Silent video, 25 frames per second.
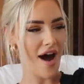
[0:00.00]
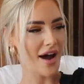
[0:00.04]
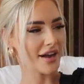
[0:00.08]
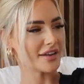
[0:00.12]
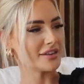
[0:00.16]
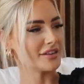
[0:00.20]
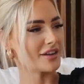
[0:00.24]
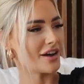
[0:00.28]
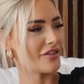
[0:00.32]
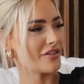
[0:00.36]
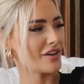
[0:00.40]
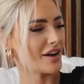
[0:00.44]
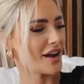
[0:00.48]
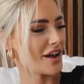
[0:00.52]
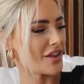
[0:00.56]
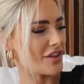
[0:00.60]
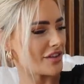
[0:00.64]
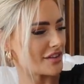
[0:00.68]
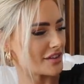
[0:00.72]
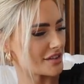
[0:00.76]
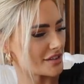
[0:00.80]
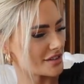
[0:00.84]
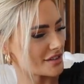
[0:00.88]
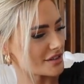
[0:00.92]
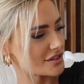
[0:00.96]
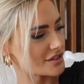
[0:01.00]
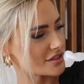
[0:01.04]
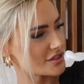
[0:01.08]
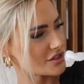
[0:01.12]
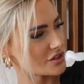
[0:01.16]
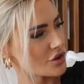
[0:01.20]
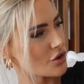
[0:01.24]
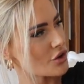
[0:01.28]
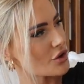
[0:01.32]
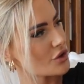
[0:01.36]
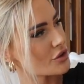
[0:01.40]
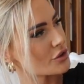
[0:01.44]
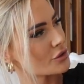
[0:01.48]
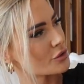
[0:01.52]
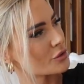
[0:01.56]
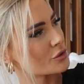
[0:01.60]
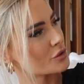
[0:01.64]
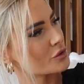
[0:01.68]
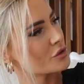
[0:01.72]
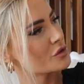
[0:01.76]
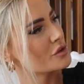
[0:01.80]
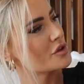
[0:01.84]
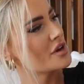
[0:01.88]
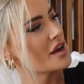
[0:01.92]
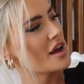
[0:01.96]
I love it. I think this is so
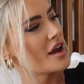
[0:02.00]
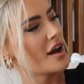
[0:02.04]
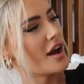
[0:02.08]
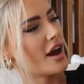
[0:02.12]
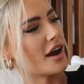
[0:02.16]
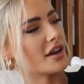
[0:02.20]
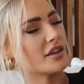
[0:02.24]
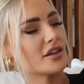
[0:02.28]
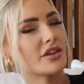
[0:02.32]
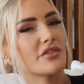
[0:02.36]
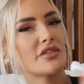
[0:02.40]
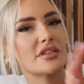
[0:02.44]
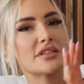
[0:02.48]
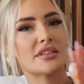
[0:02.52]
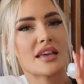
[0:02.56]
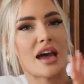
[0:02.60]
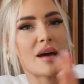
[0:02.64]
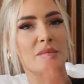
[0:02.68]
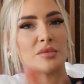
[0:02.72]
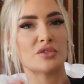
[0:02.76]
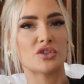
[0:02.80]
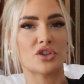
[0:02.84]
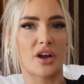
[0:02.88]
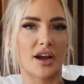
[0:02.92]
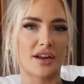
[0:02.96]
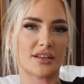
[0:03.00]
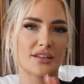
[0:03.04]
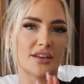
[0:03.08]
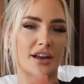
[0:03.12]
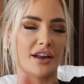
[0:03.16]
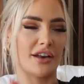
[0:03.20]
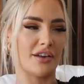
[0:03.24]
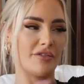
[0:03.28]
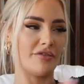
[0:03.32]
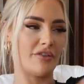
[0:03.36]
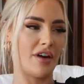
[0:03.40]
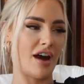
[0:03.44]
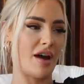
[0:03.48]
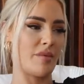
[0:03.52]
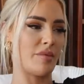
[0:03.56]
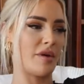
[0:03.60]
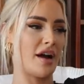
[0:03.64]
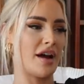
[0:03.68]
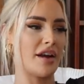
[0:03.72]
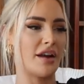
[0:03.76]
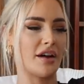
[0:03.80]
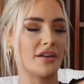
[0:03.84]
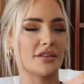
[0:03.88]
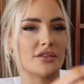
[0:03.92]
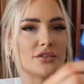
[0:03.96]
cool. I love this abstract kind of vibe
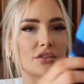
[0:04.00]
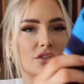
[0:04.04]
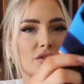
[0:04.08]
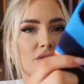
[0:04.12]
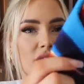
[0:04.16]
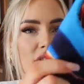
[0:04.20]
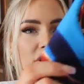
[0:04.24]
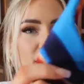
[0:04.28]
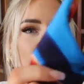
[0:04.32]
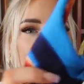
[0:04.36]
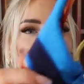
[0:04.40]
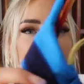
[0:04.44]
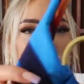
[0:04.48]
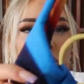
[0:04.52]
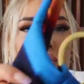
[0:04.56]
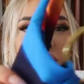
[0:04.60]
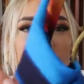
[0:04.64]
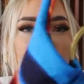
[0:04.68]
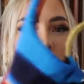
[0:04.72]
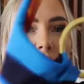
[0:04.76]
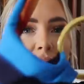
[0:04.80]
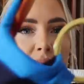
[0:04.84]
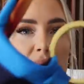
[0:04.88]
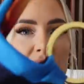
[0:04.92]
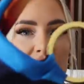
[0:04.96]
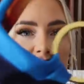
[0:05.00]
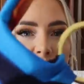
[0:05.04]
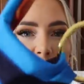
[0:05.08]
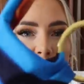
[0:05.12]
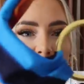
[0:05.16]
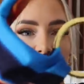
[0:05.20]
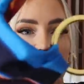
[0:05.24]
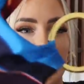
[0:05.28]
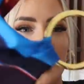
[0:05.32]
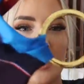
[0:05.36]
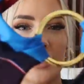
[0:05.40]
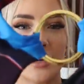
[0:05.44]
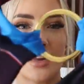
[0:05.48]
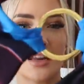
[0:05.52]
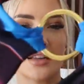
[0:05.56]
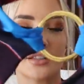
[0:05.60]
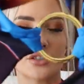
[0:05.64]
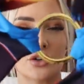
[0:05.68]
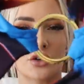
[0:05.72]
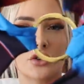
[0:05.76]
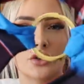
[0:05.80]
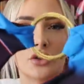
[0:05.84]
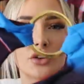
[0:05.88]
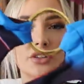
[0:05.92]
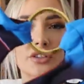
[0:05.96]
right now. So it's really nice. So it's a one piece bikini.
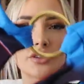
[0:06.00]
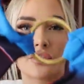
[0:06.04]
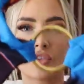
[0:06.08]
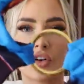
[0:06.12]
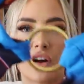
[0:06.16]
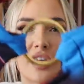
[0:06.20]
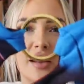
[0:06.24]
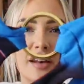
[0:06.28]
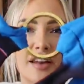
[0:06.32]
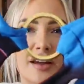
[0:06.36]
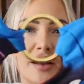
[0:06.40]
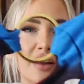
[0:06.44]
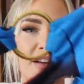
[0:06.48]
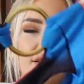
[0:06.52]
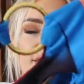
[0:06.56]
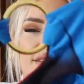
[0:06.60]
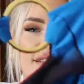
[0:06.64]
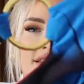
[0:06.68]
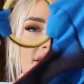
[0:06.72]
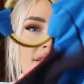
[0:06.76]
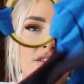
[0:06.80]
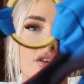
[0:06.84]
It's got lots of cutouts.